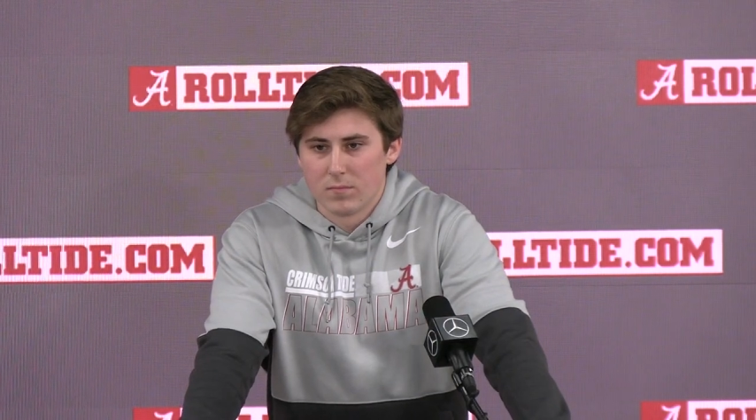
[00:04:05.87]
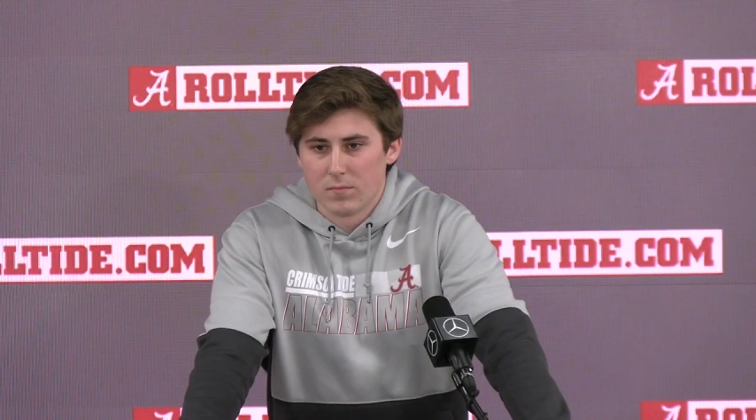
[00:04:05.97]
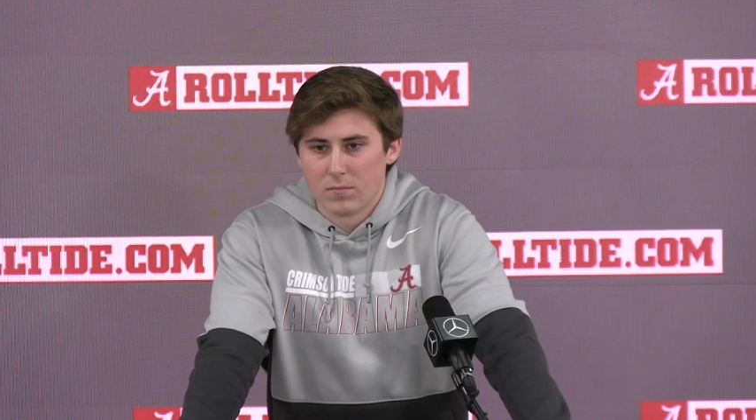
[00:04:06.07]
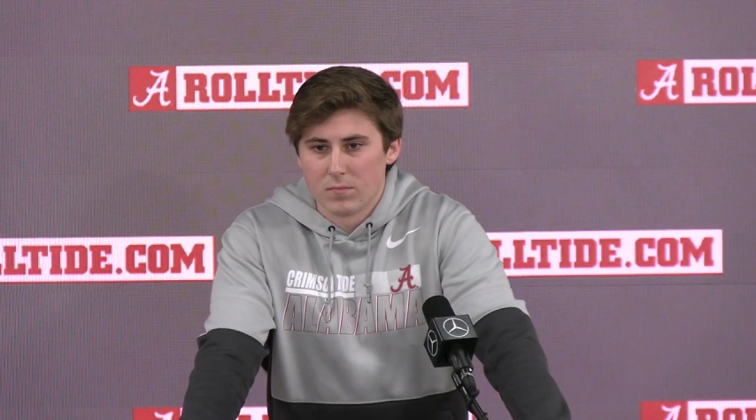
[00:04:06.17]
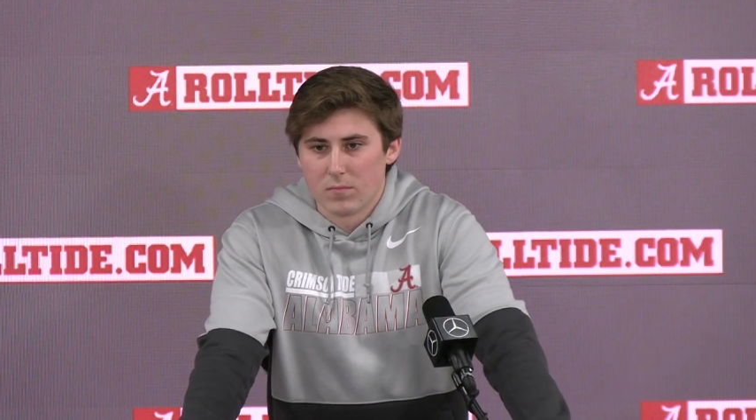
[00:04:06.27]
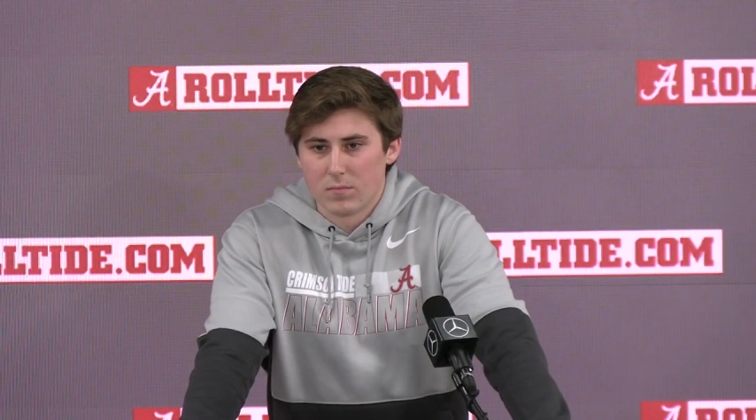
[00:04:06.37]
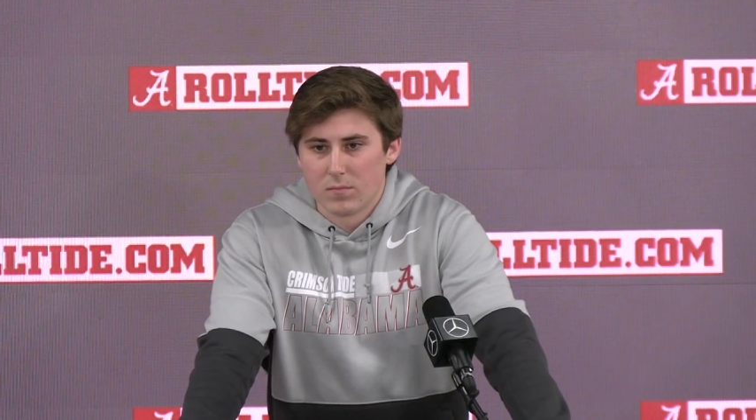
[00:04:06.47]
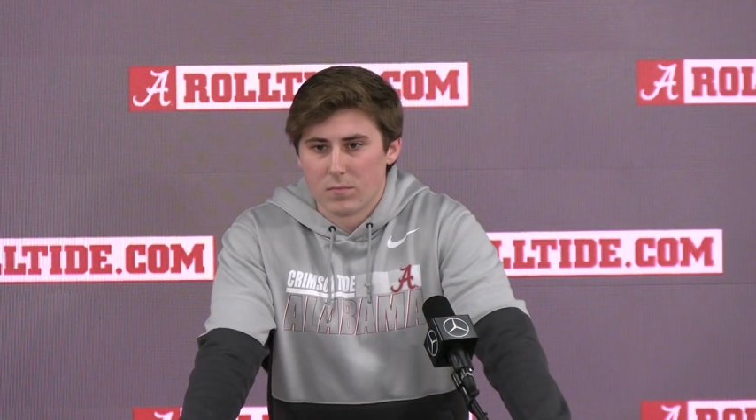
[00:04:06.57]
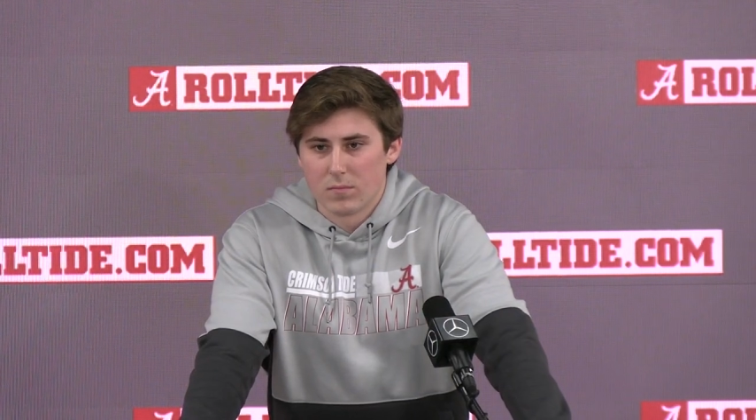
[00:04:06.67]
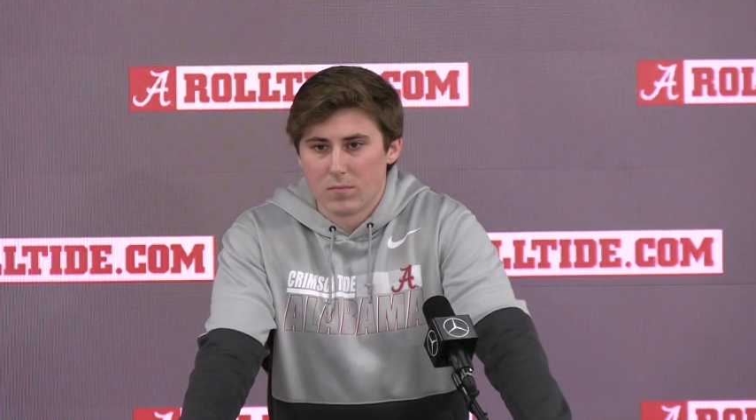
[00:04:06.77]
you just try to
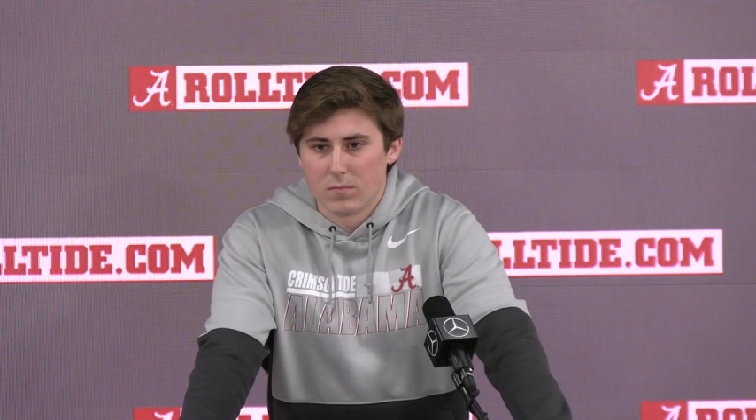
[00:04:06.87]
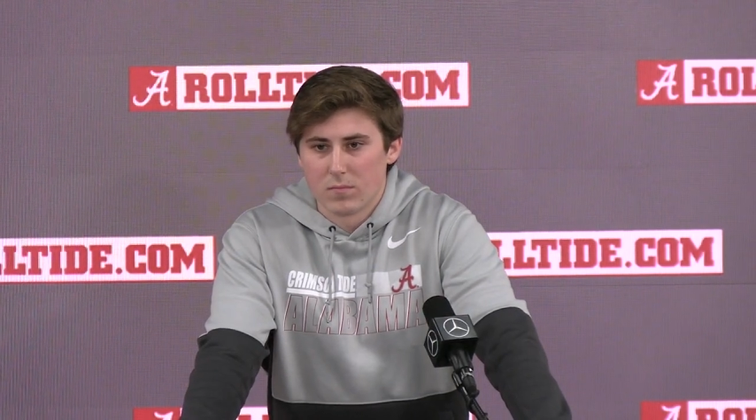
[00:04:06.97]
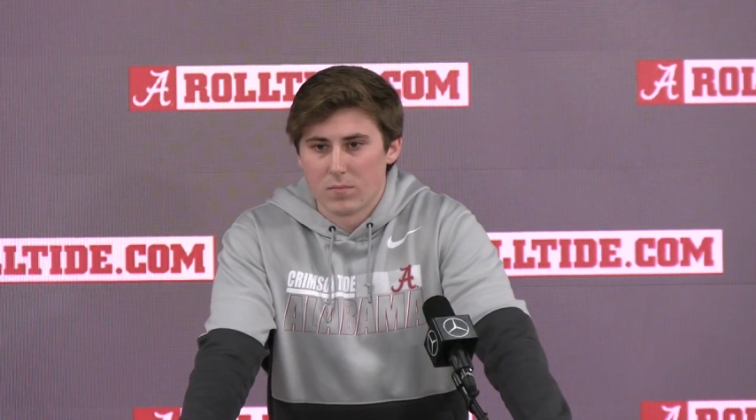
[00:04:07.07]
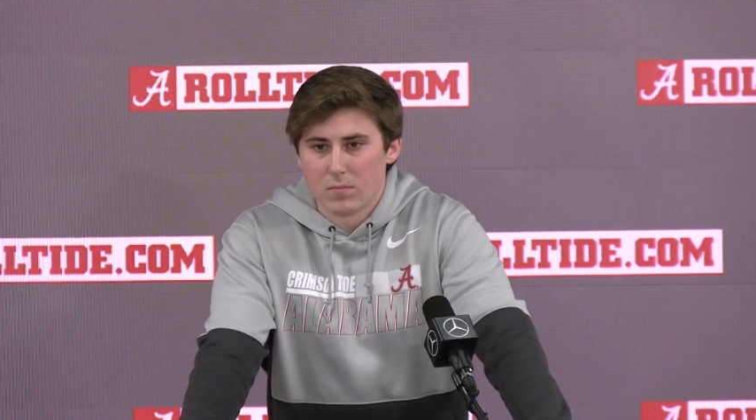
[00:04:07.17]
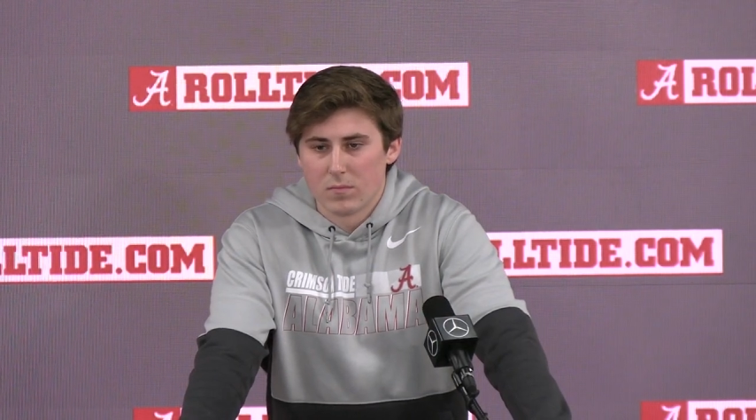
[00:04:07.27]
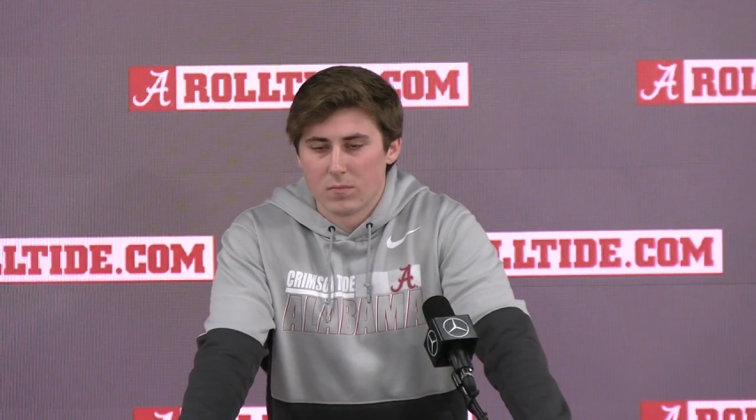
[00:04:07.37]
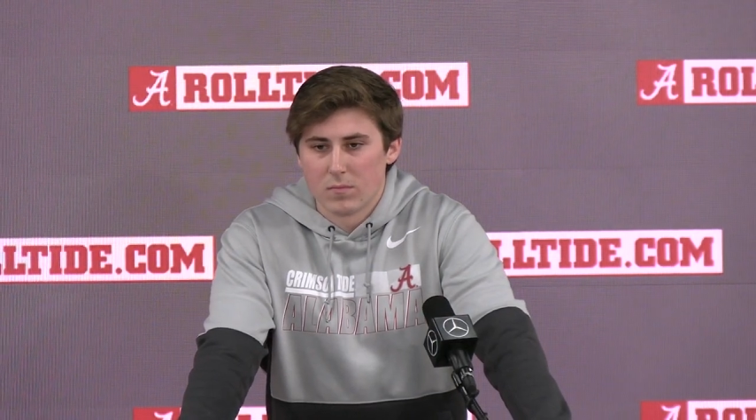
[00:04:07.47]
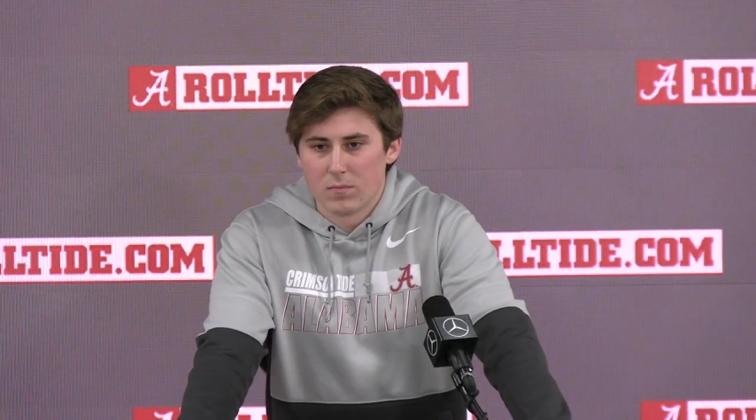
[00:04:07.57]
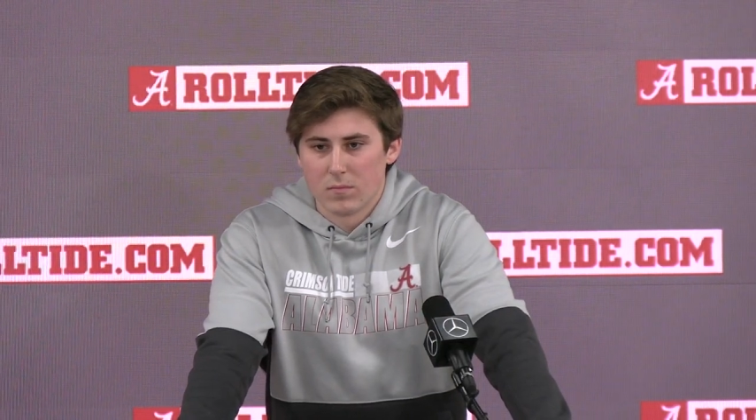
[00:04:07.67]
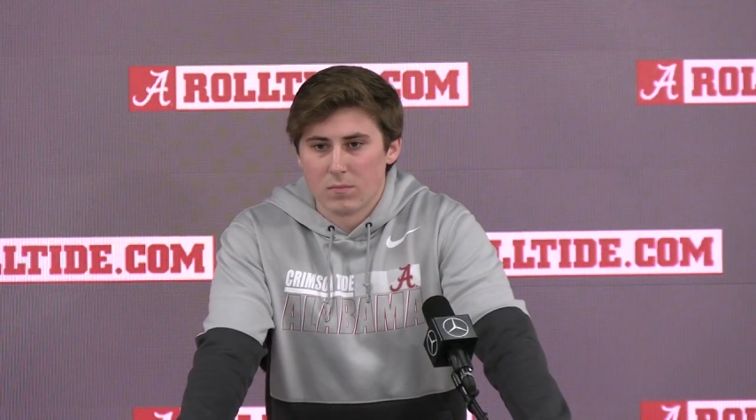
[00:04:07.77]
perfect, you know,
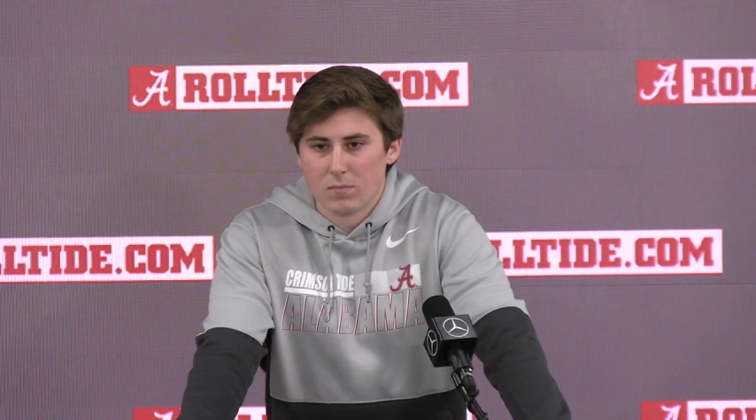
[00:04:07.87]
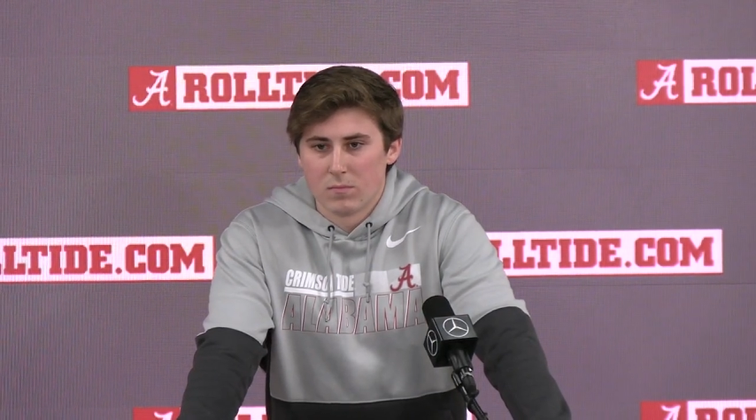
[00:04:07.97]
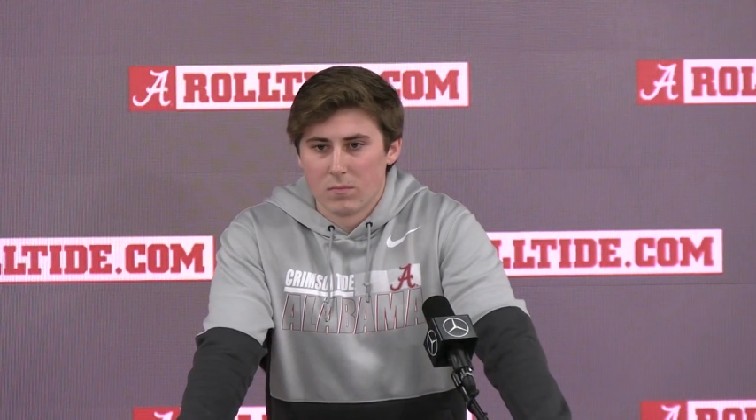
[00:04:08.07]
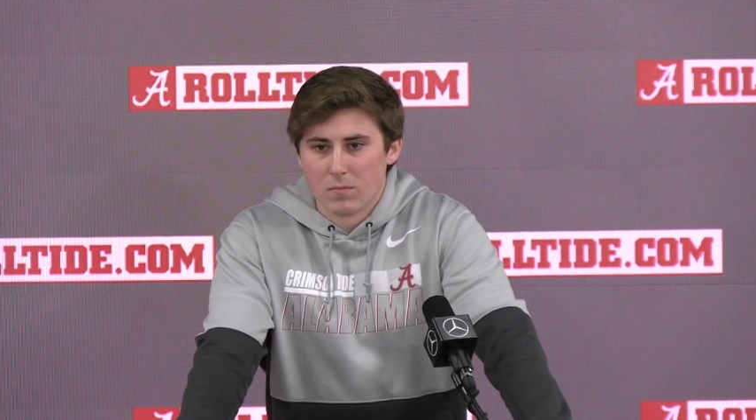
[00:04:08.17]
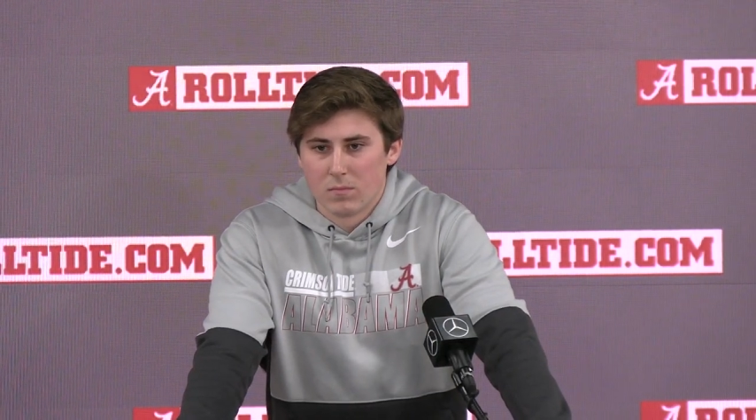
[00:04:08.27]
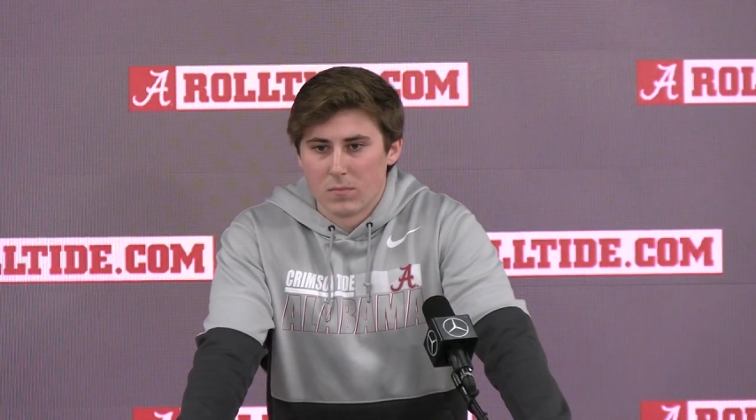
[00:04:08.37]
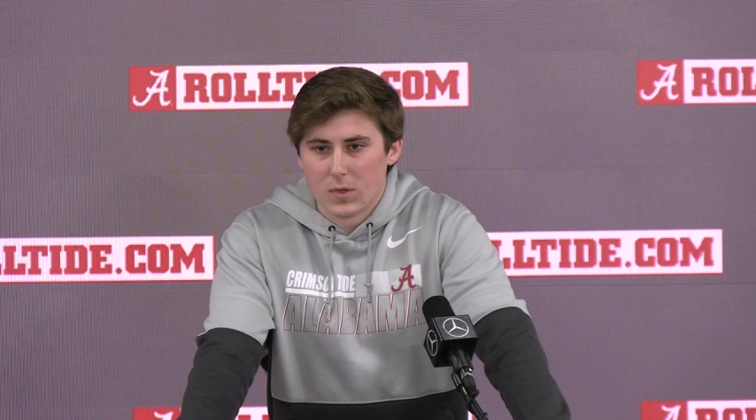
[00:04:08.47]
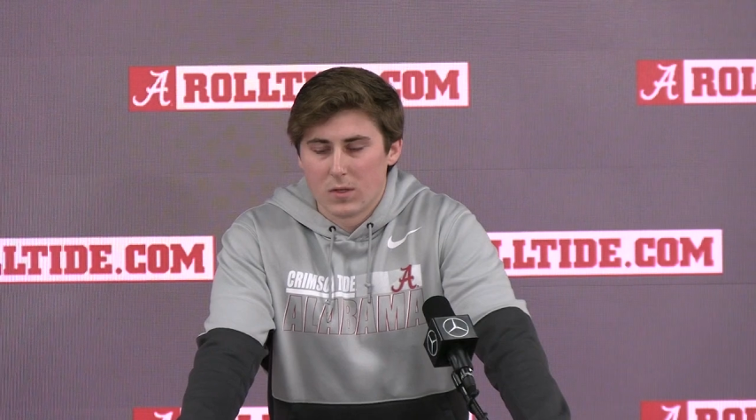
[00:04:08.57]
with repetition?